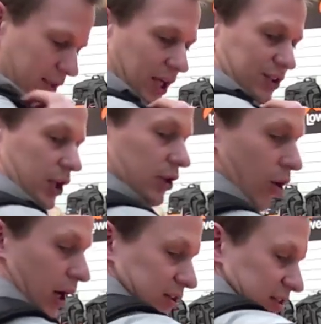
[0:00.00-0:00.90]
it's actually a
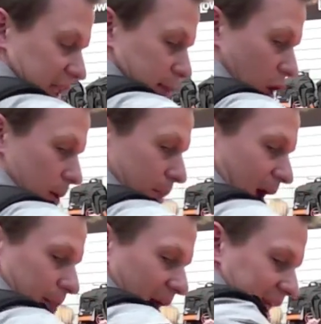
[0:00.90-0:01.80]
nice slimline
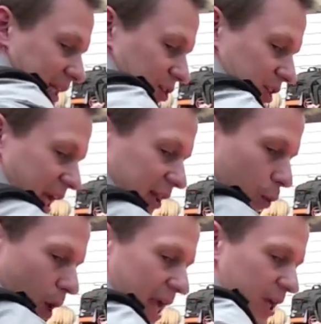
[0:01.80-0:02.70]
backpack, it doesn't get in
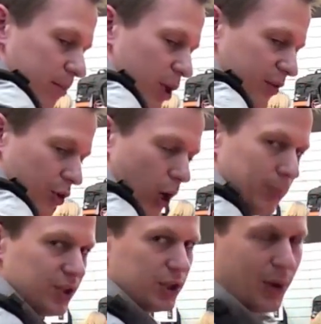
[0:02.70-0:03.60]
the way, you can move your
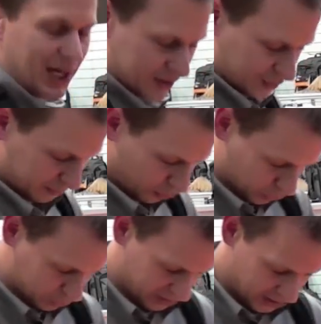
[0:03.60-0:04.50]
arms, you can do active
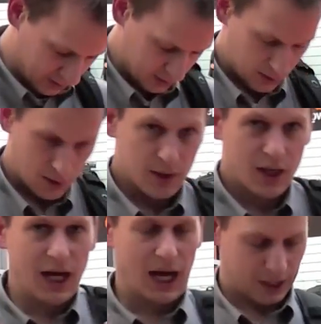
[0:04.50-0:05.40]
sports with it,
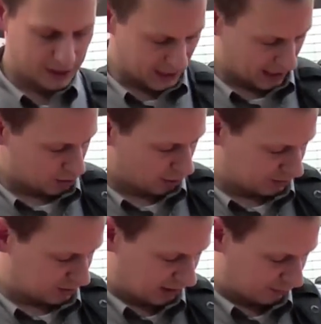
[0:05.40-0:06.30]
and you get a
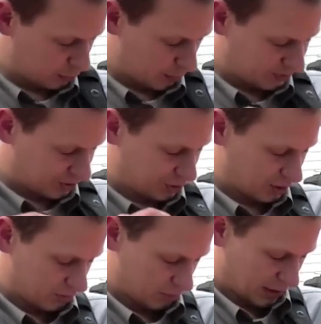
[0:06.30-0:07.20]
nice comfortable
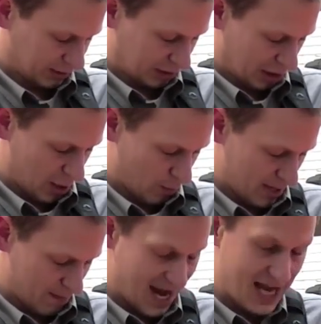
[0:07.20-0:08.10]
position. It's a
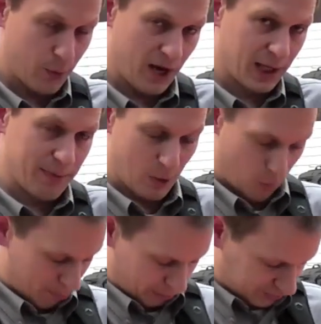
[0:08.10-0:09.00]
lightweight bag weighing about
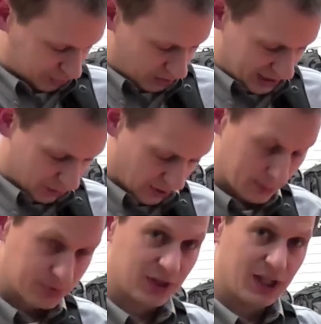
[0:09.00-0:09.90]
1.2
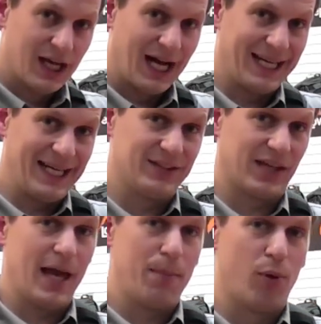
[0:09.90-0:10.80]
kilograms, and it is
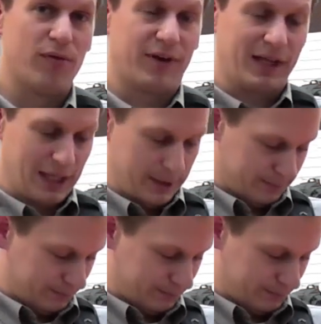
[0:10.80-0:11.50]
airport friendly.